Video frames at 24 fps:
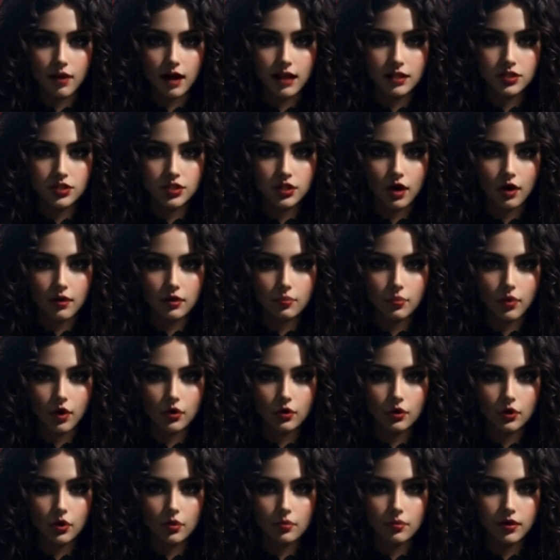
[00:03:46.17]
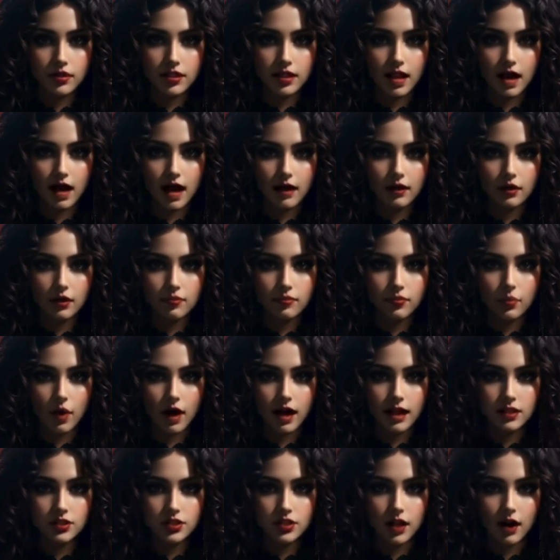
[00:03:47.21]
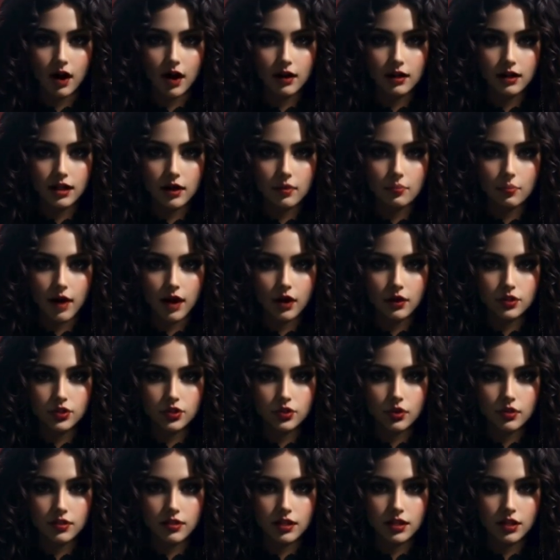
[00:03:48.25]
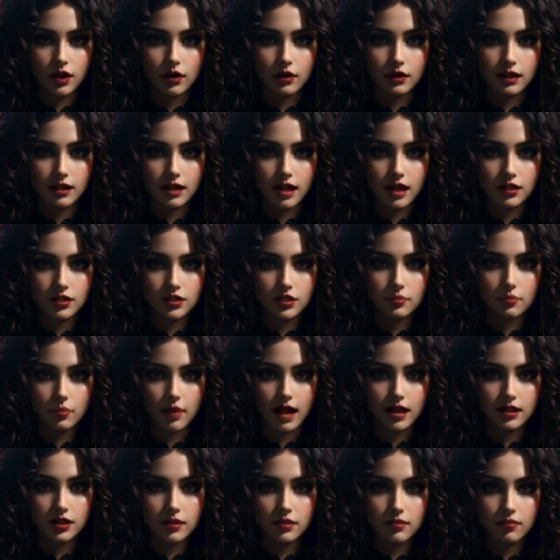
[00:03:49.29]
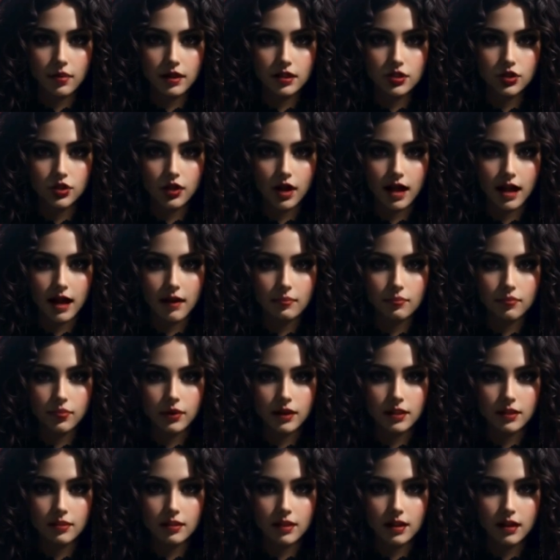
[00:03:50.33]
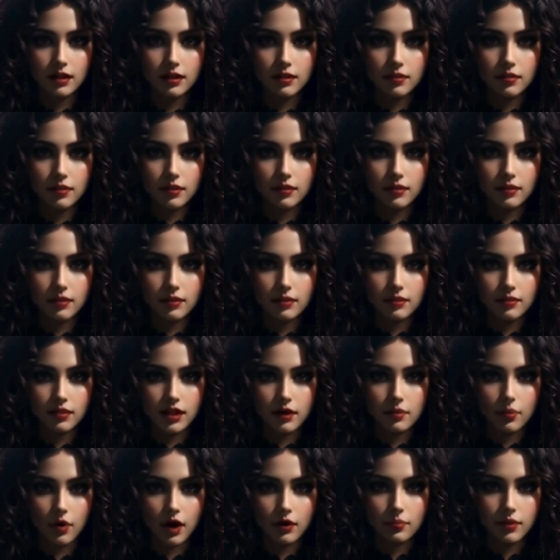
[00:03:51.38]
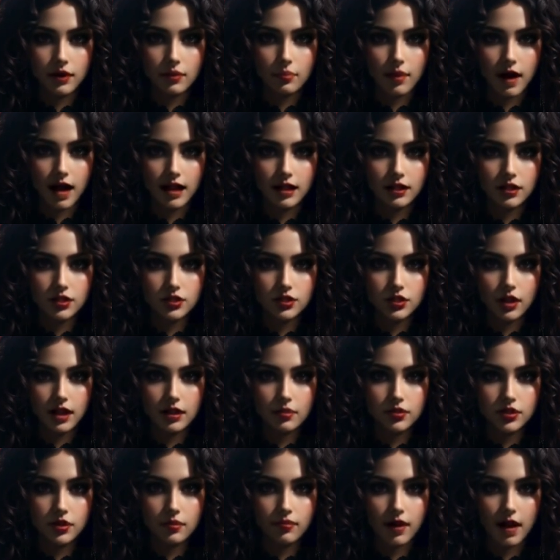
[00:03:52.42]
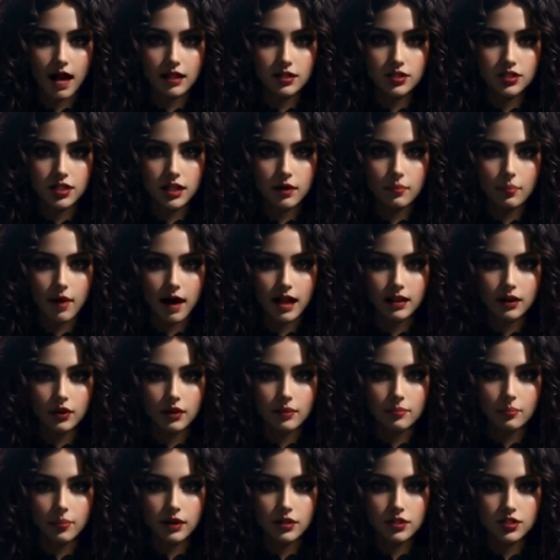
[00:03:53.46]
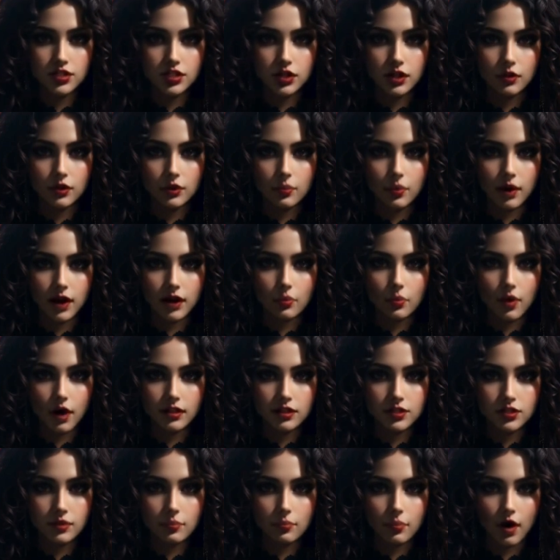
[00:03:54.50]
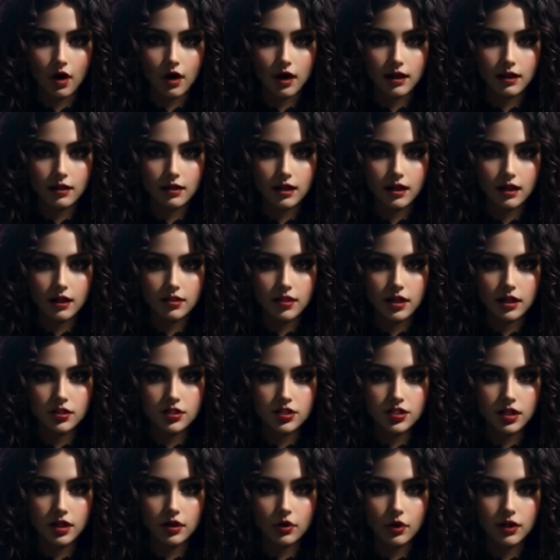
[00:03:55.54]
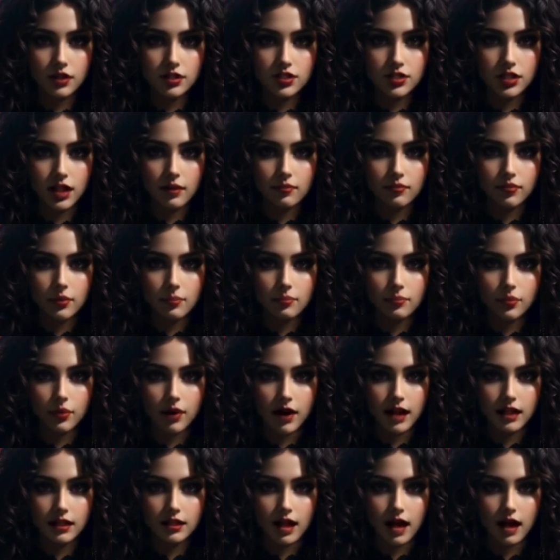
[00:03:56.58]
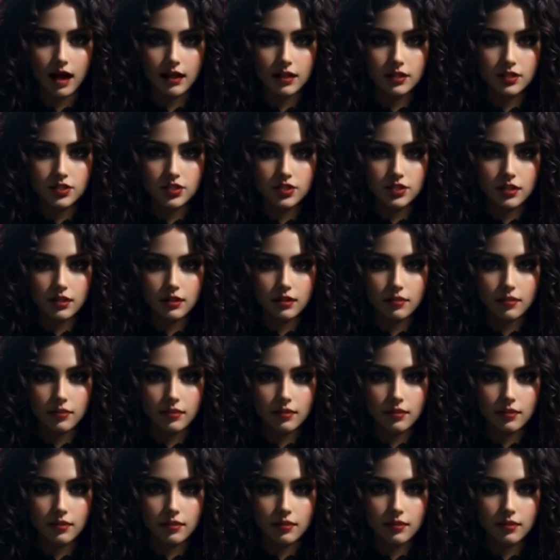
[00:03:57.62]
As dawn broke over the Isle of Wight, Holly emerged from the darkness, battered but triumphant. The morbid manuscripts of Hasley Manor had been sealed away once more, their secrets safe from prying eyes.